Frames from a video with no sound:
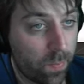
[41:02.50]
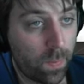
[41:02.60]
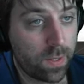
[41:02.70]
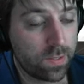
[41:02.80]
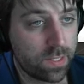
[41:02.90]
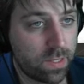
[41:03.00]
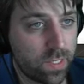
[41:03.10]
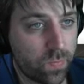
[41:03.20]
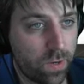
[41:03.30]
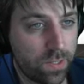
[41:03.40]
I'll probably use it on
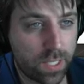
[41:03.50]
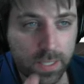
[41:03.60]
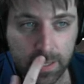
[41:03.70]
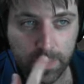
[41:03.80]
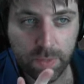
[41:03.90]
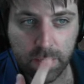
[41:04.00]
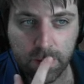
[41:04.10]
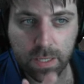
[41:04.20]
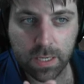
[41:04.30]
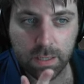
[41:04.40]
this project. Let me
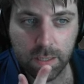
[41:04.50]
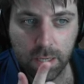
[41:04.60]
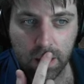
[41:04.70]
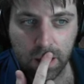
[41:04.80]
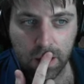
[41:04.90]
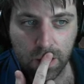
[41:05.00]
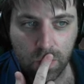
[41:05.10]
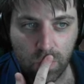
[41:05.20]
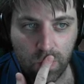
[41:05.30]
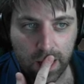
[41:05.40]
think
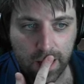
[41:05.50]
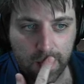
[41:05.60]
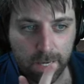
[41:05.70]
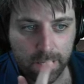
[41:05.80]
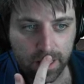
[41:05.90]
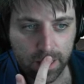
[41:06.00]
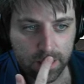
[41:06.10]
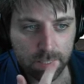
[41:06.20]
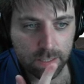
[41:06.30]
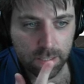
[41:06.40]
where
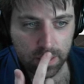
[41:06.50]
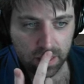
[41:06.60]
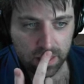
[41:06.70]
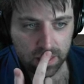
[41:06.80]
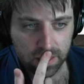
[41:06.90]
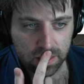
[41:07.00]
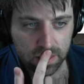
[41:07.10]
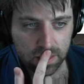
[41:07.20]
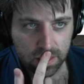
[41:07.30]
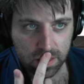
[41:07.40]
it
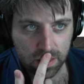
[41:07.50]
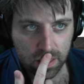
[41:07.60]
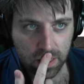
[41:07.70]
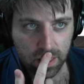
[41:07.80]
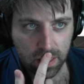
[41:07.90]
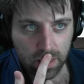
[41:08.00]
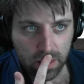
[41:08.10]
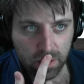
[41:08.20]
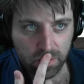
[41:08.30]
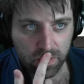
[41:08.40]
is.
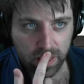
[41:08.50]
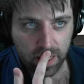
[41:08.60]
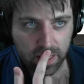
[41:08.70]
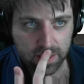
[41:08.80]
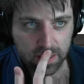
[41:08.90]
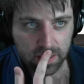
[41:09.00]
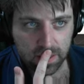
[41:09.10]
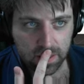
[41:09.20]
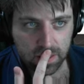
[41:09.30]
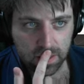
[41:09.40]
3D
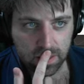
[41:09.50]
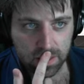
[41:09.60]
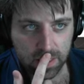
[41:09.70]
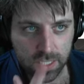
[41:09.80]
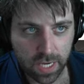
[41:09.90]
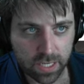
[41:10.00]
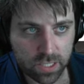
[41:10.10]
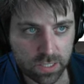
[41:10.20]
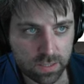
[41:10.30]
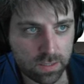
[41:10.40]
assets,
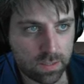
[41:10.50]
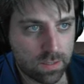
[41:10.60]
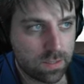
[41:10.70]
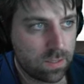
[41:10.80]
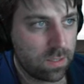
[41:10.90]
textures,